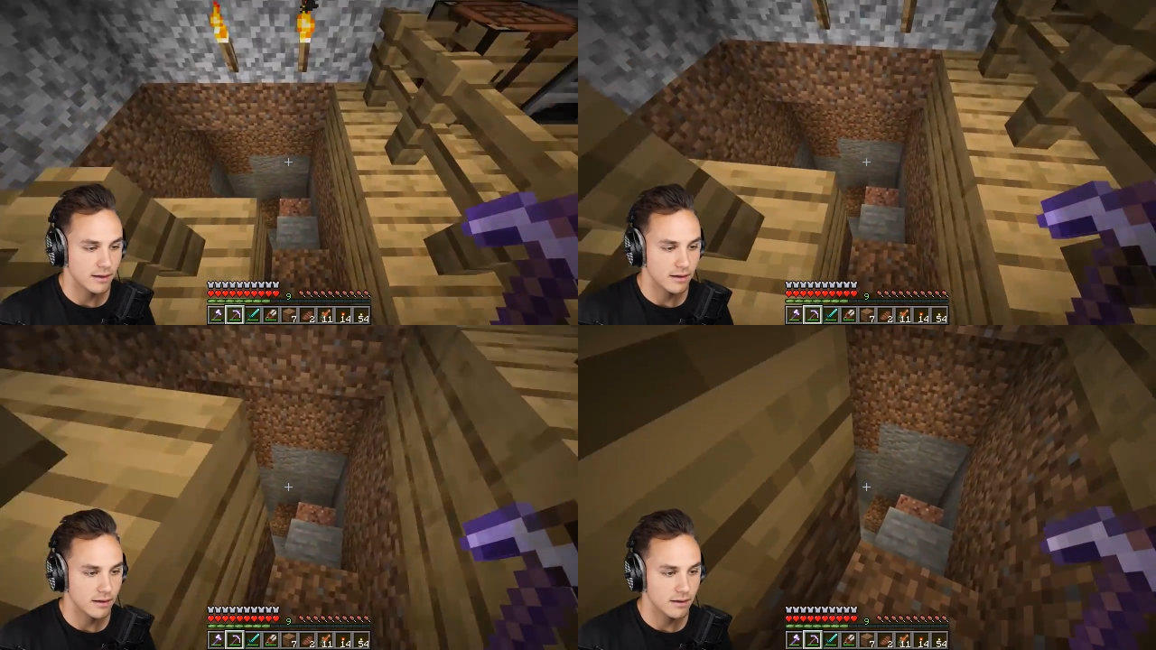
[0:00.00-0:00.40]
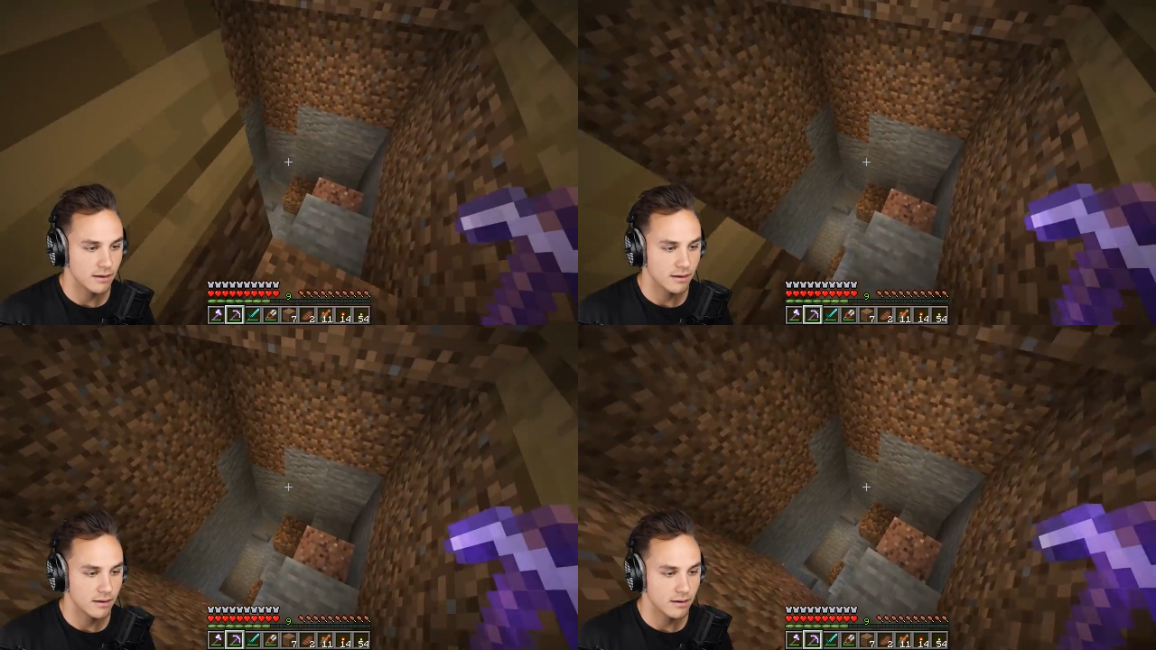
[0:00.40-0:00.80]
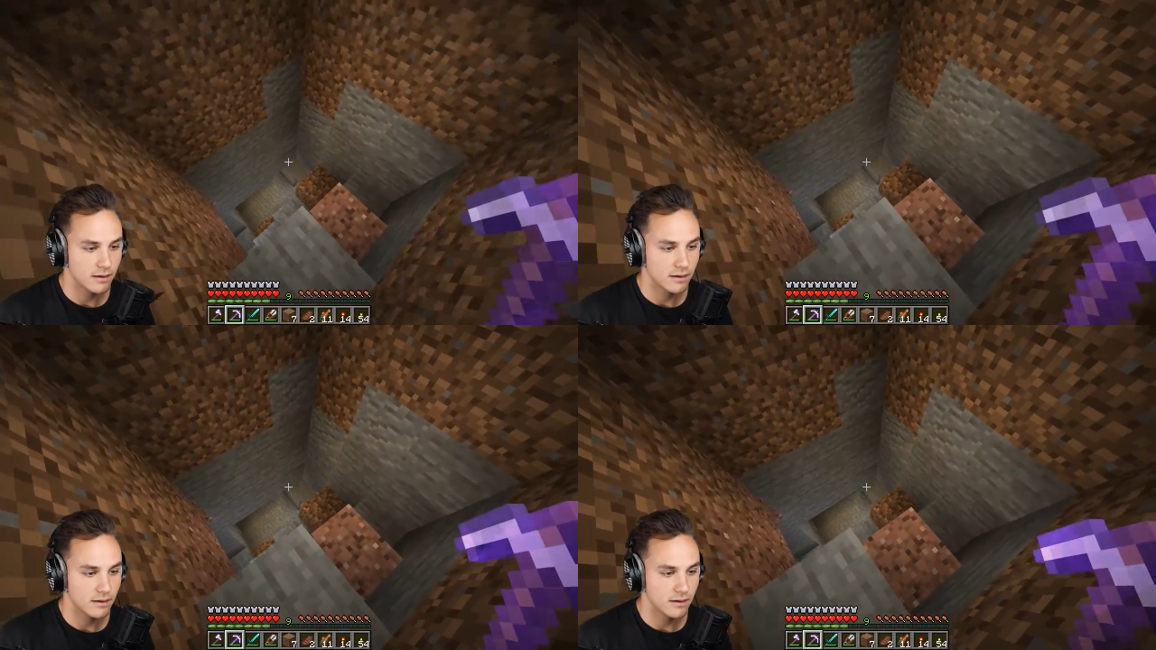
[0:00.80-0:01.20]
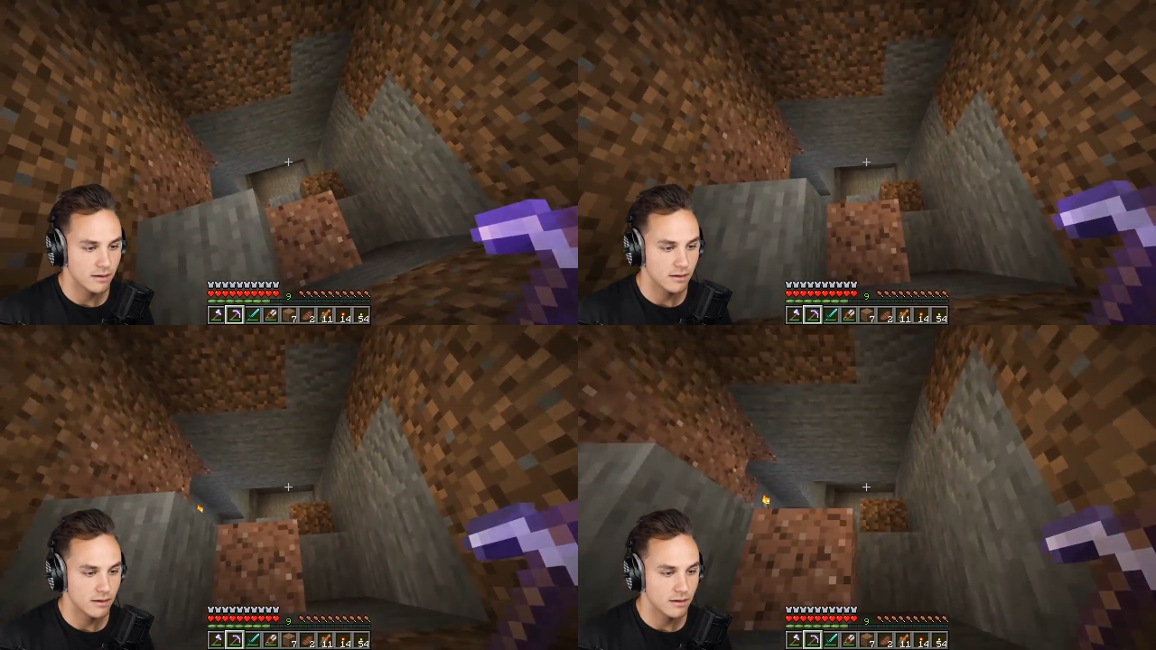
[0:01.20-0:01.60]

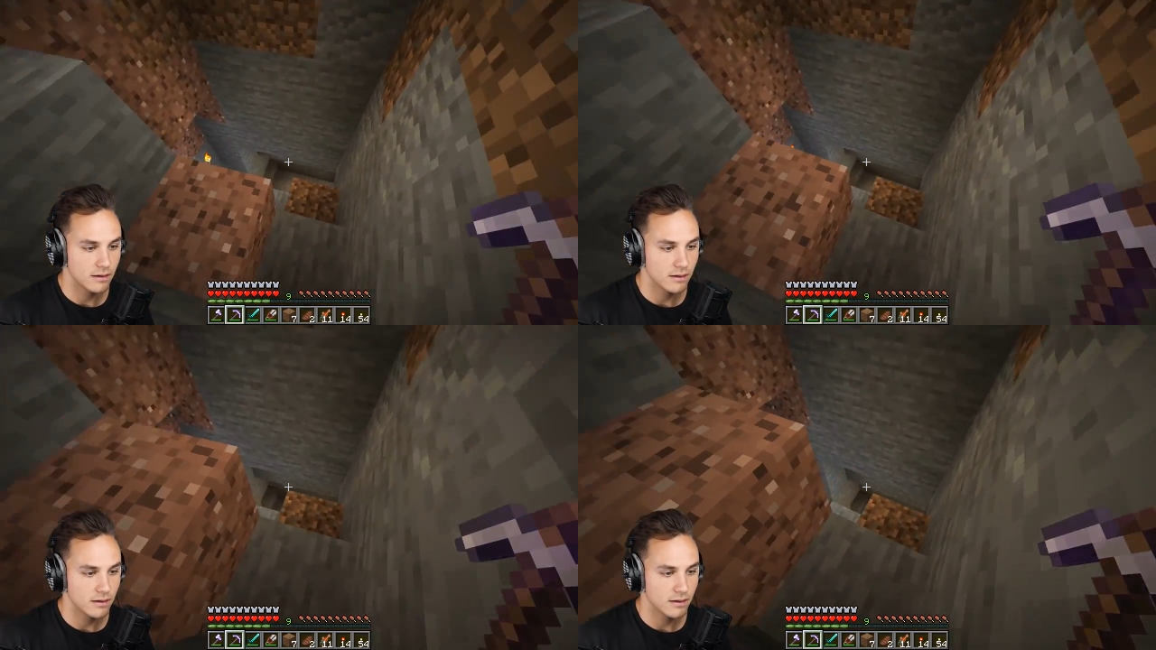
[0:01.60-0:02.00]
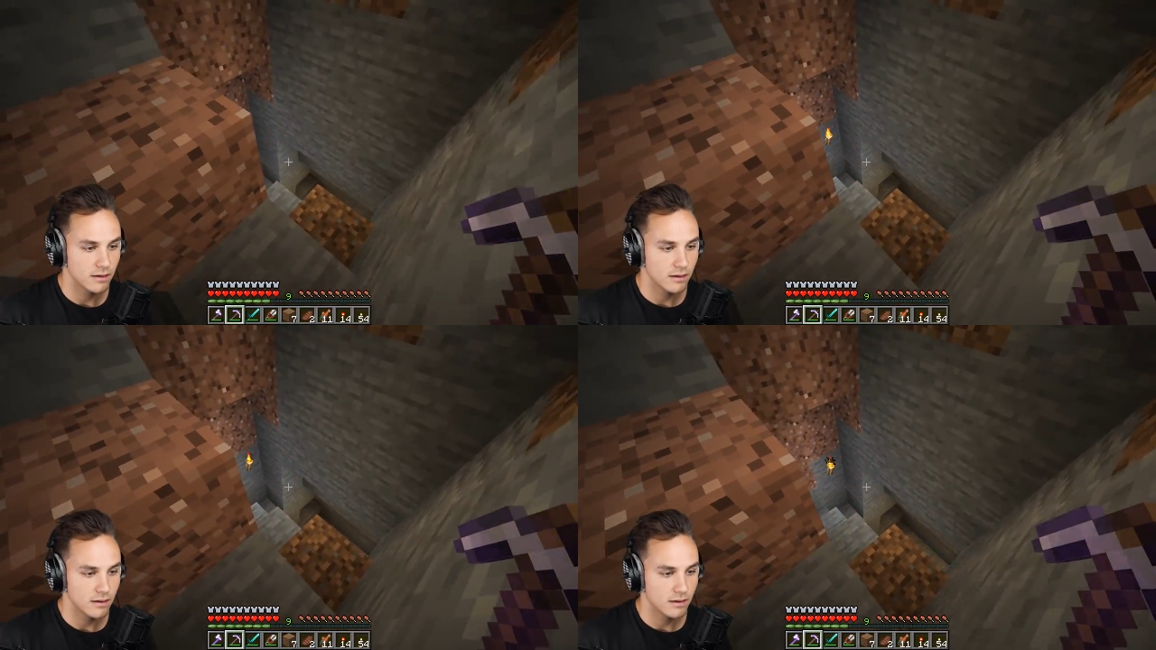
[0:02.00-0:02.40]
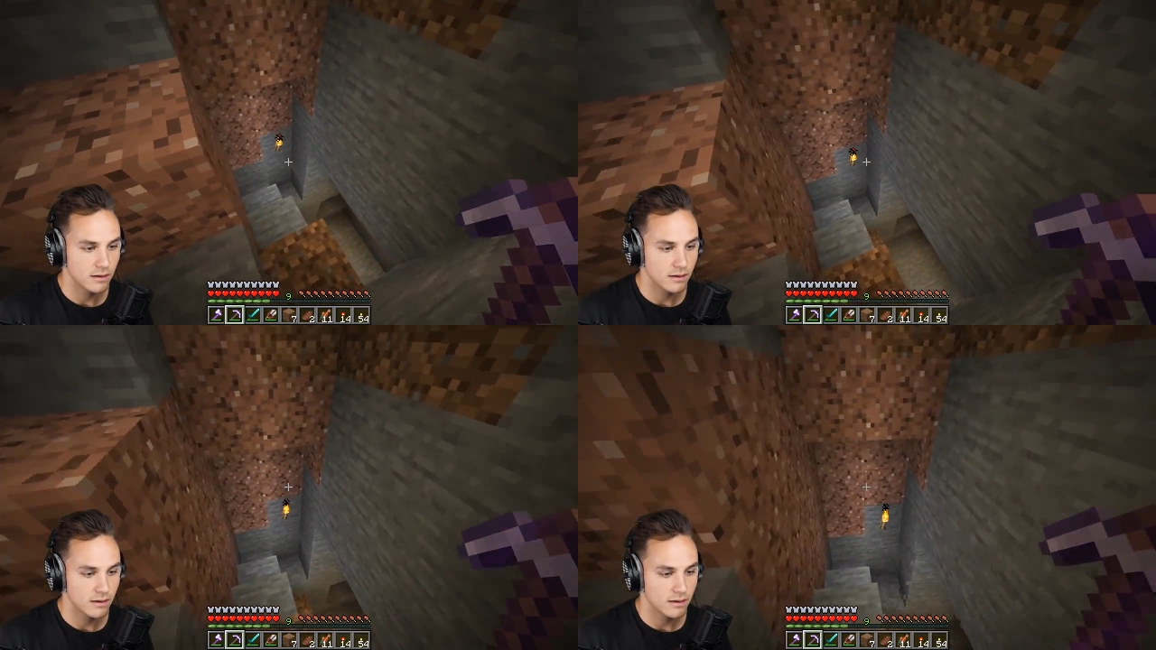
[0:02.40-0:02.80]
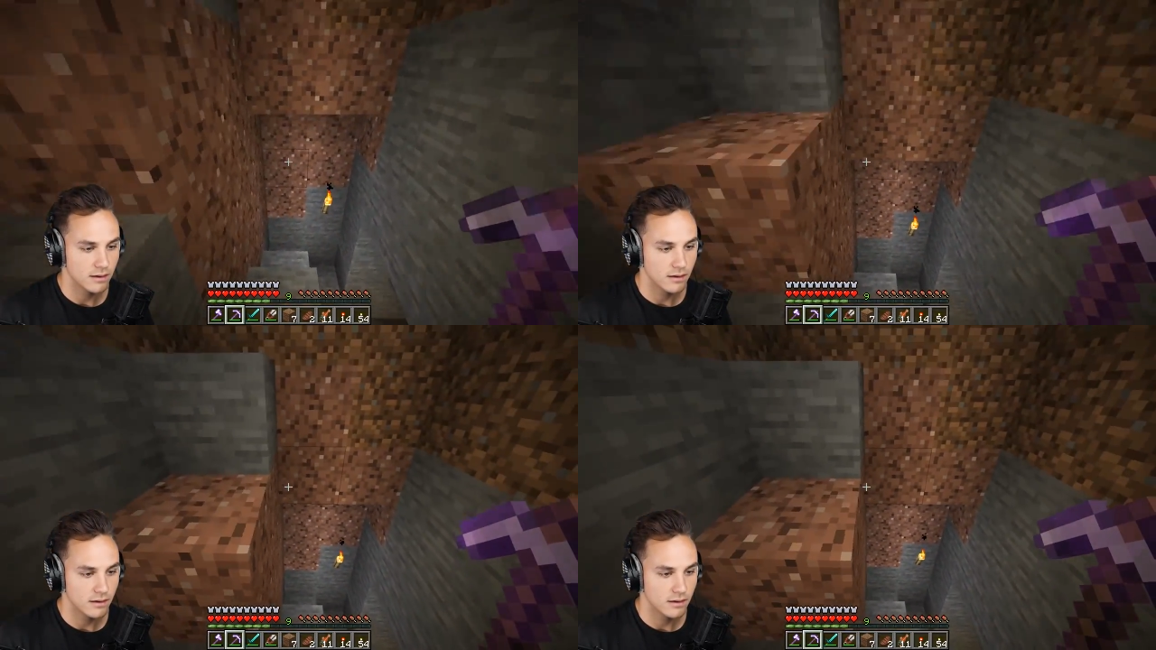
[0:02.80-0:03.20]

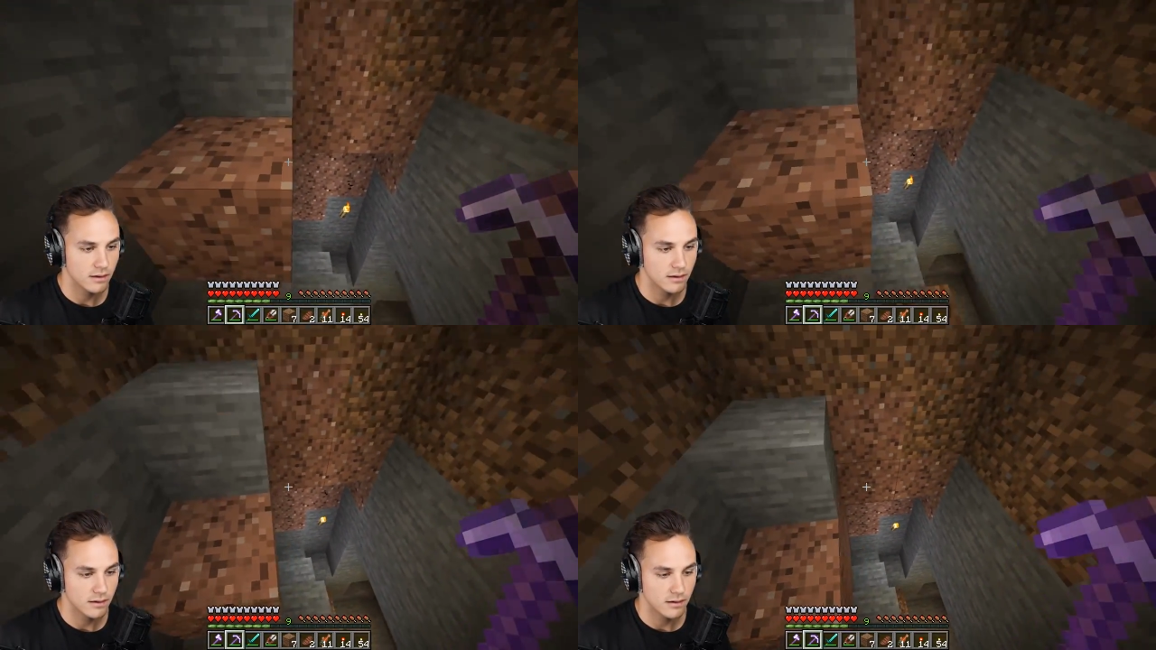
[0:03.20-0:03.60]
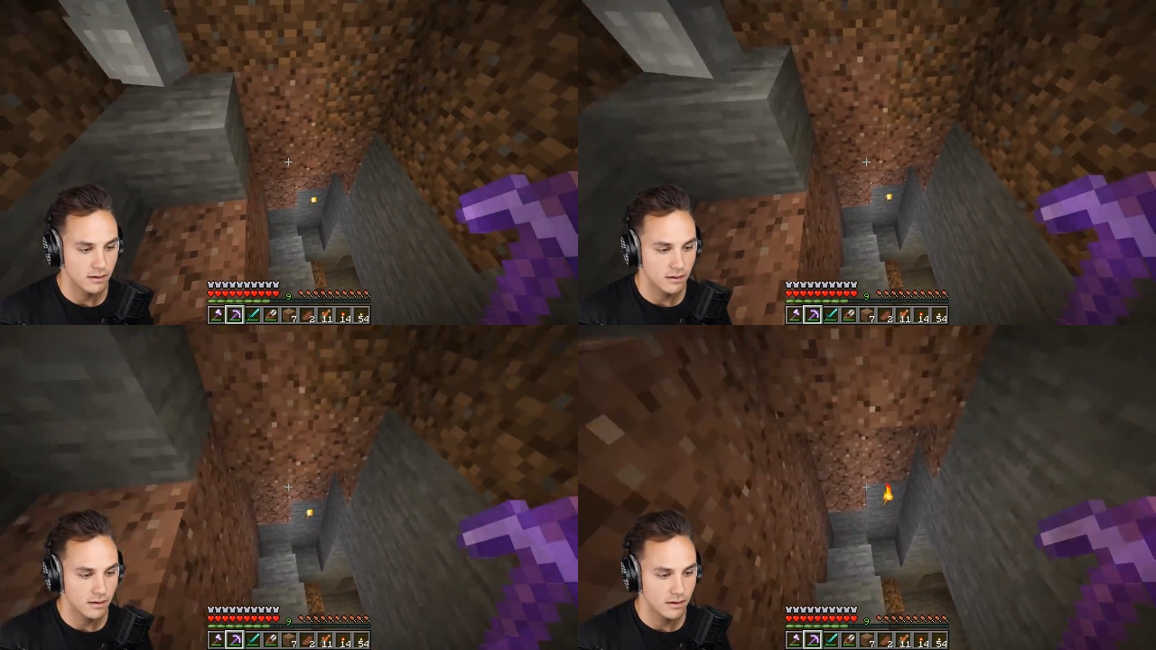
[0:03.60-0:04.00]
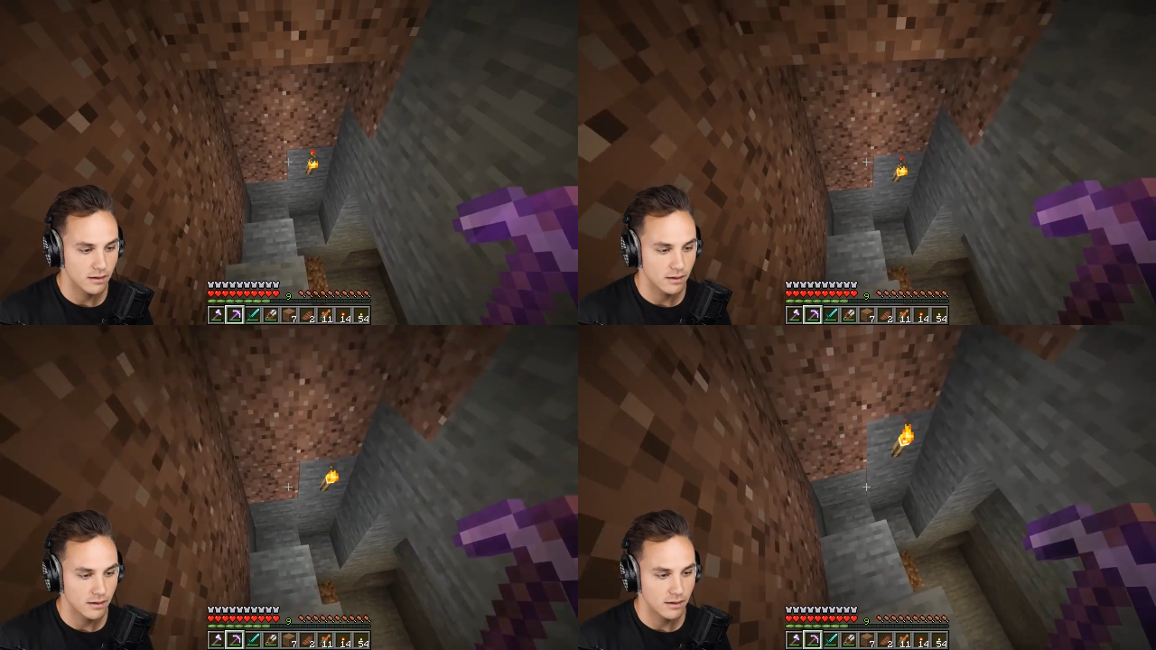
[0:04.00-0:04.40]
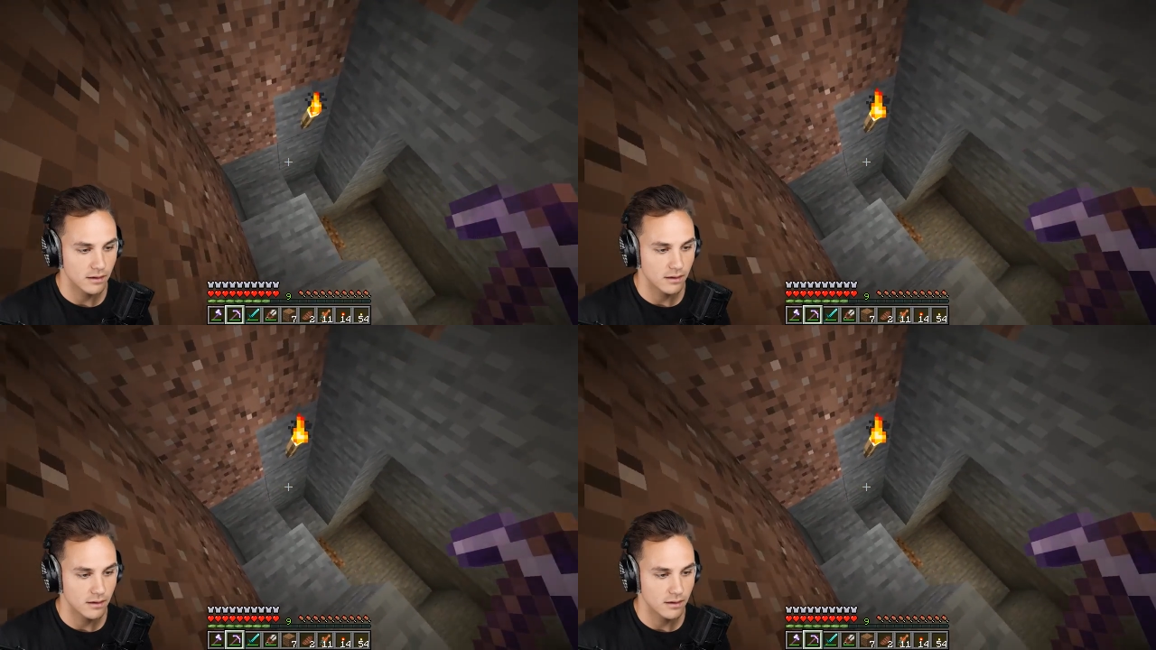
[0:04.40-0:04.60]
[no speech]